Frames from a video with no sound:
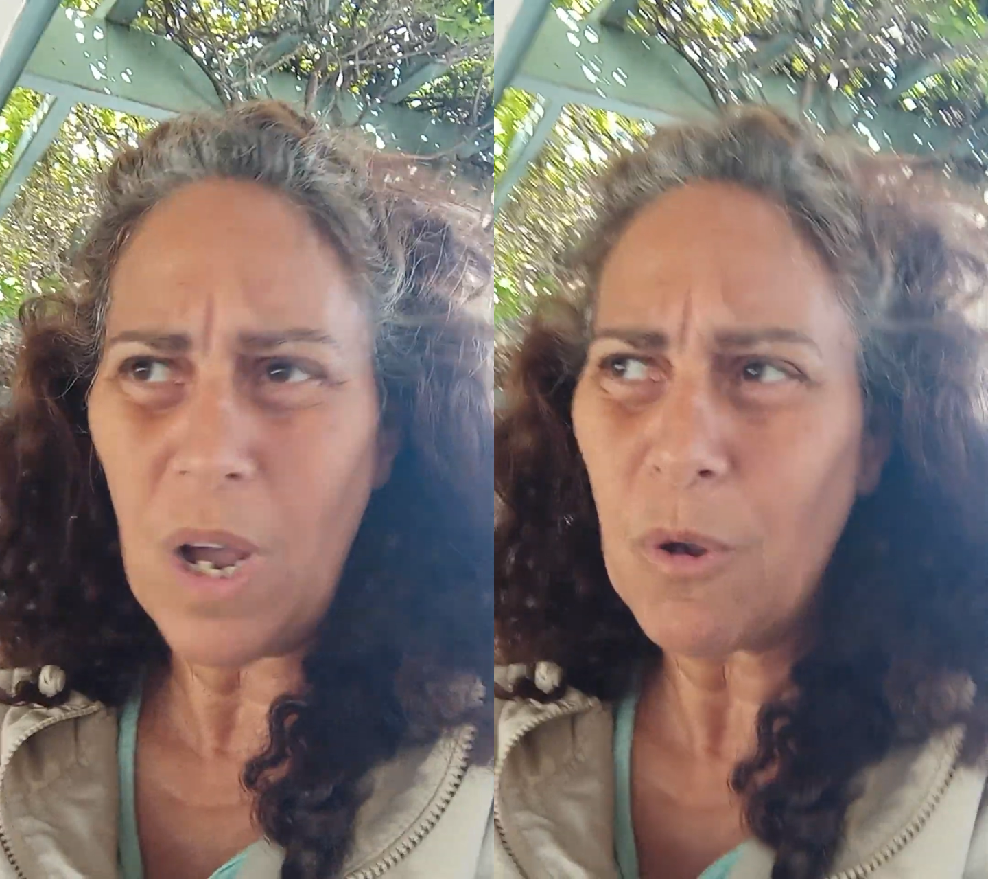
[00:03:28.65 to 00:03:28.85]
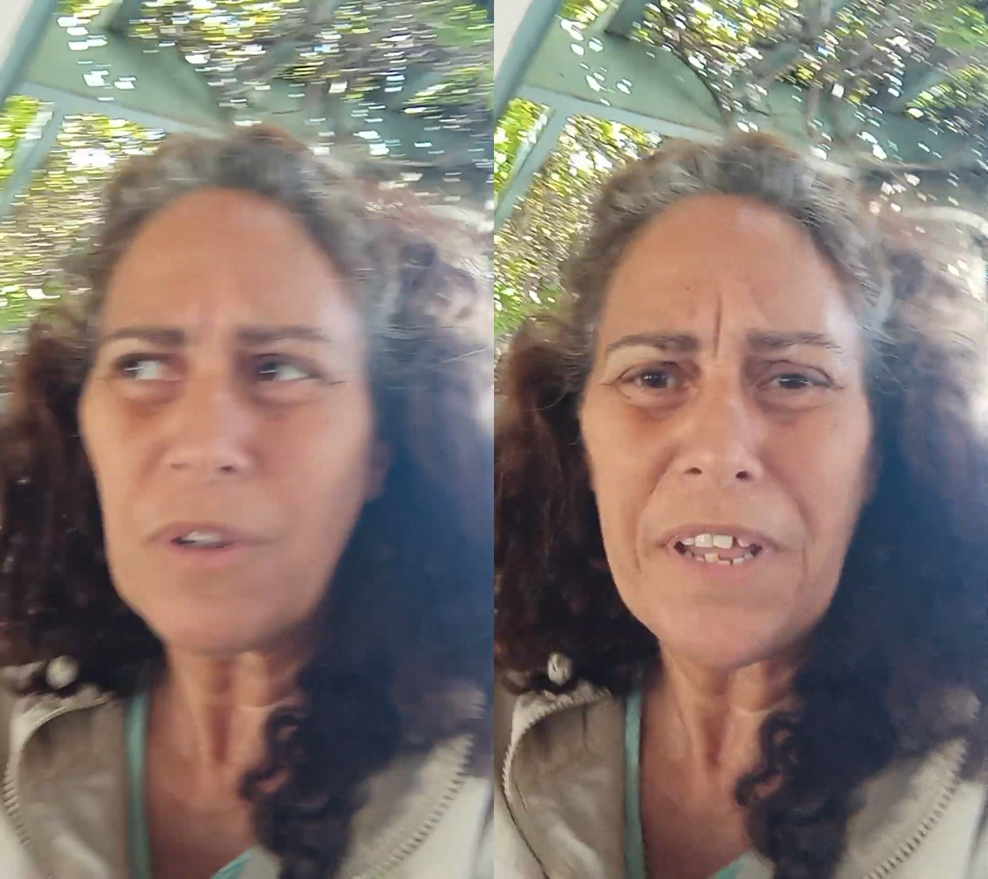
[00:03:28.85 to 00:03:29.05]

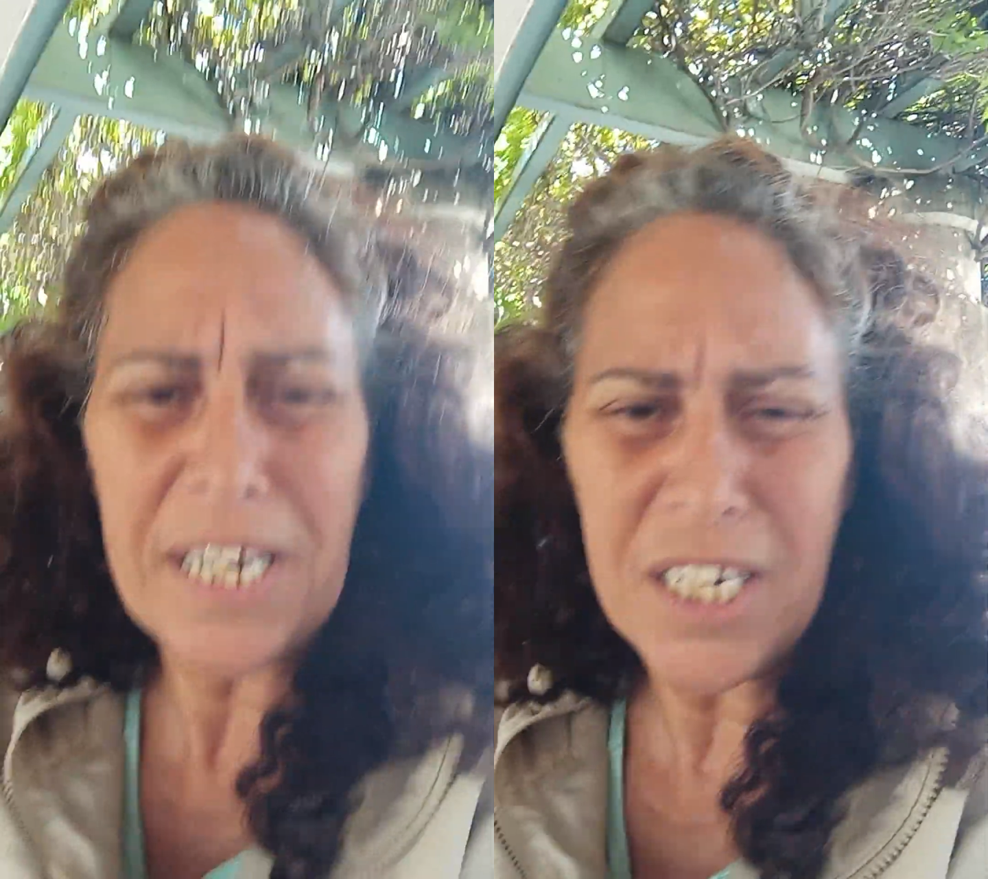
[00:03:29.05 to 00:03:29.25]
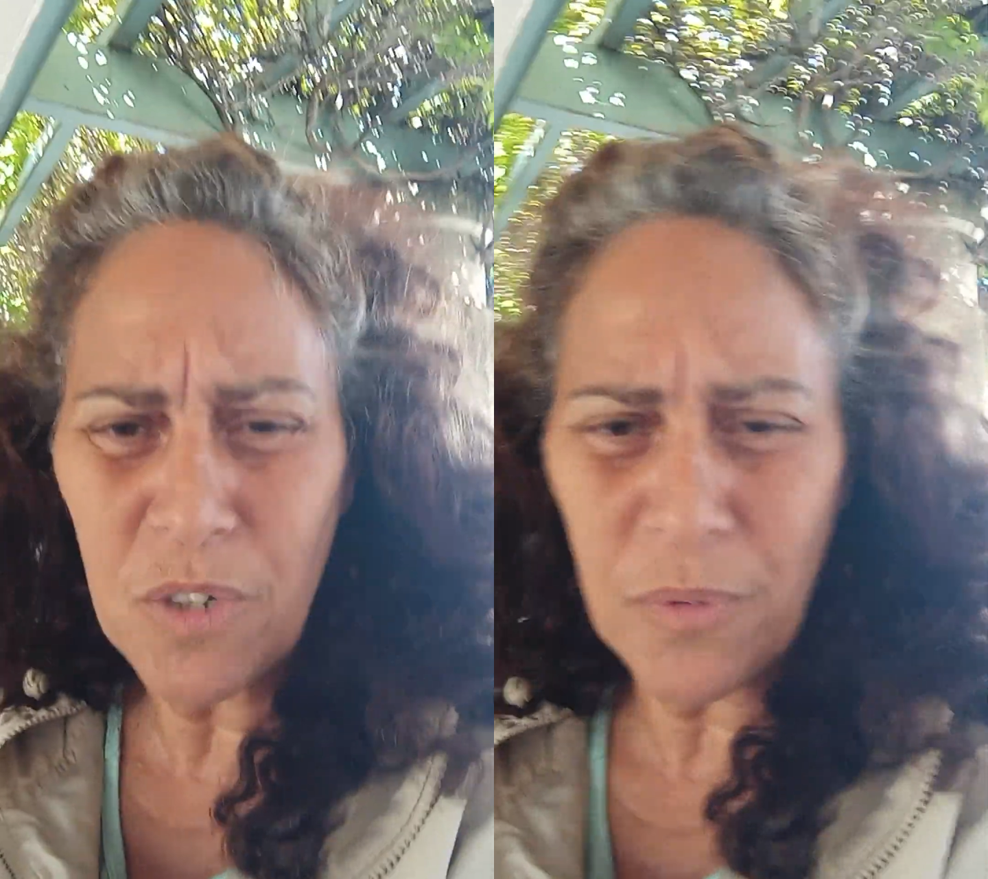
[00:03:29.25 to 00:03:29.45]
In the
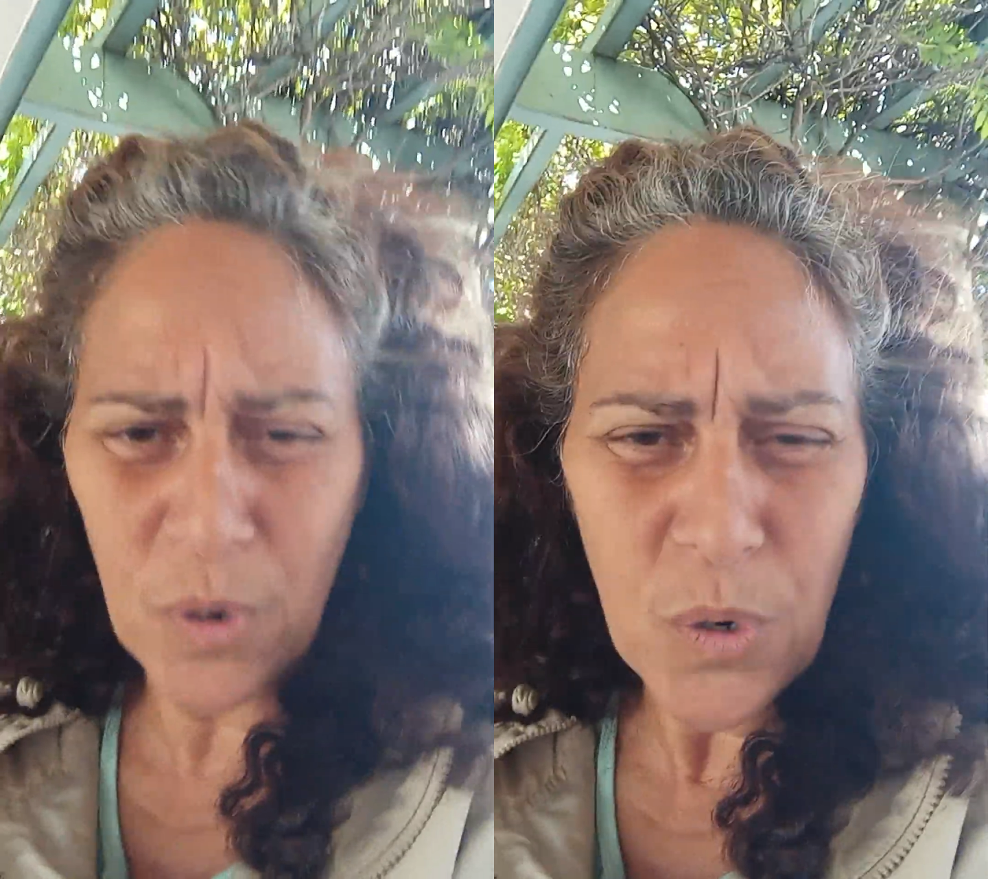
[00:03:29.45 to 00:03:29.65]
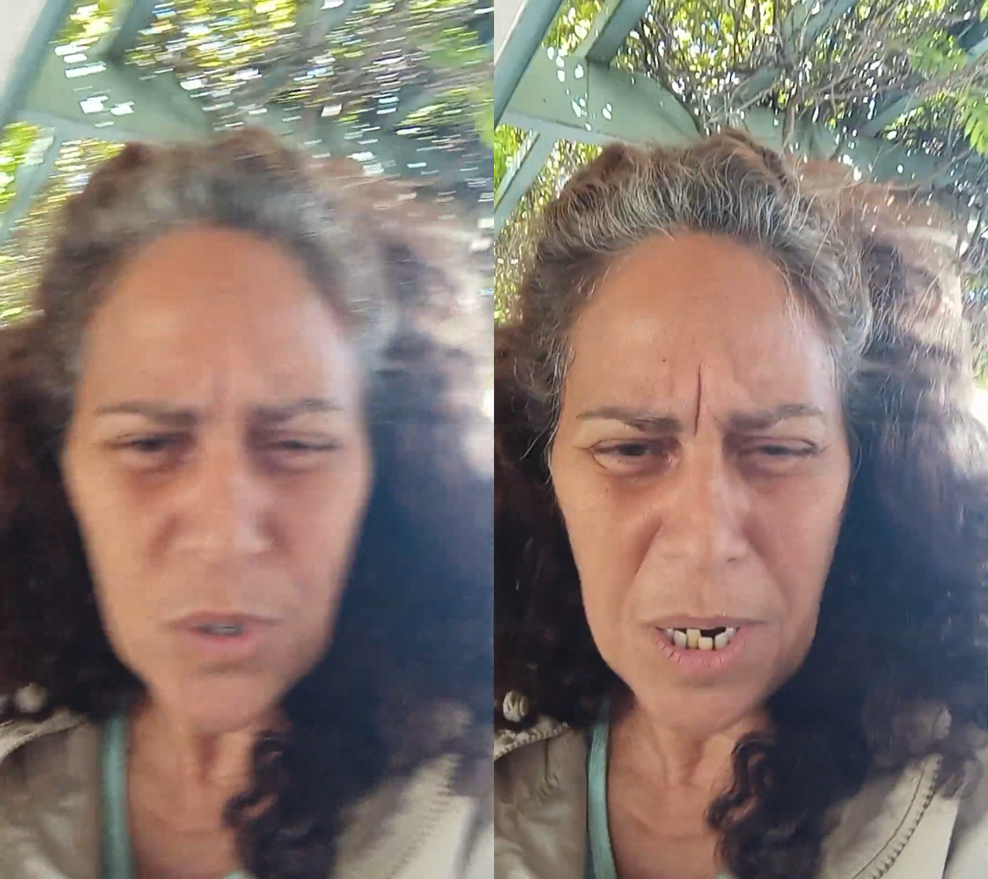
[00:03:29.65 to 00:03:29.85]
name of
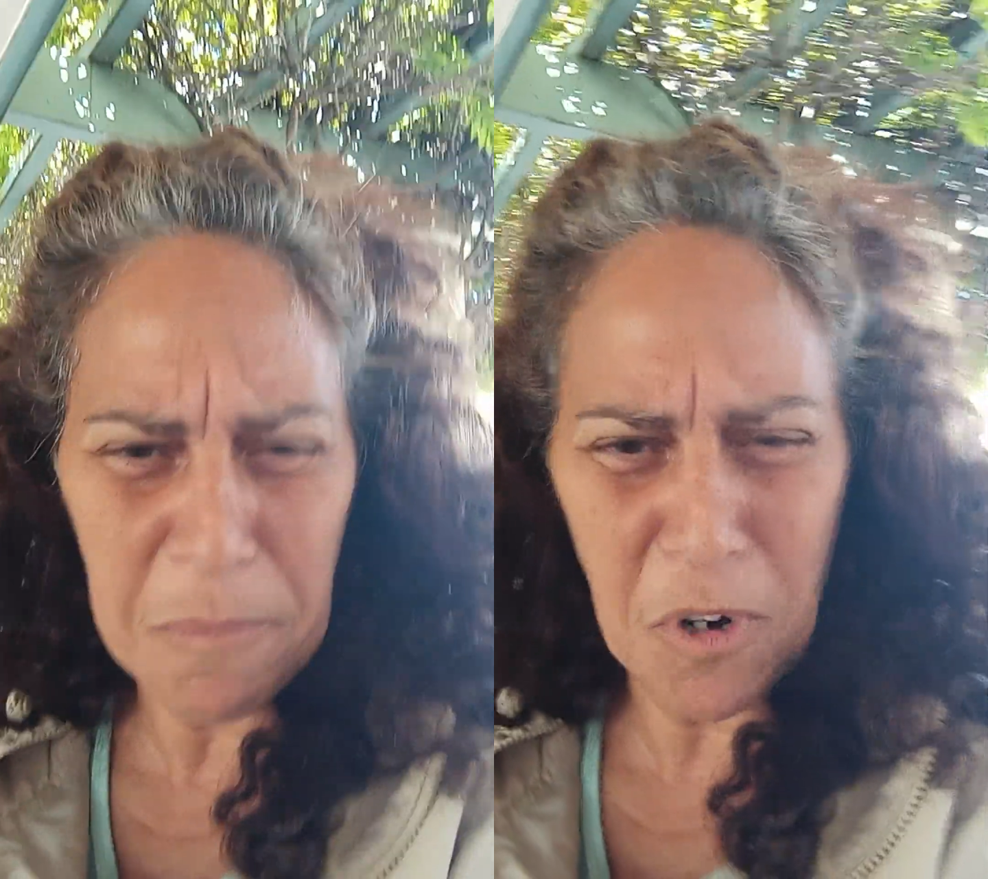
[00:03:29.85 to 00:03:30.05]
whom I'm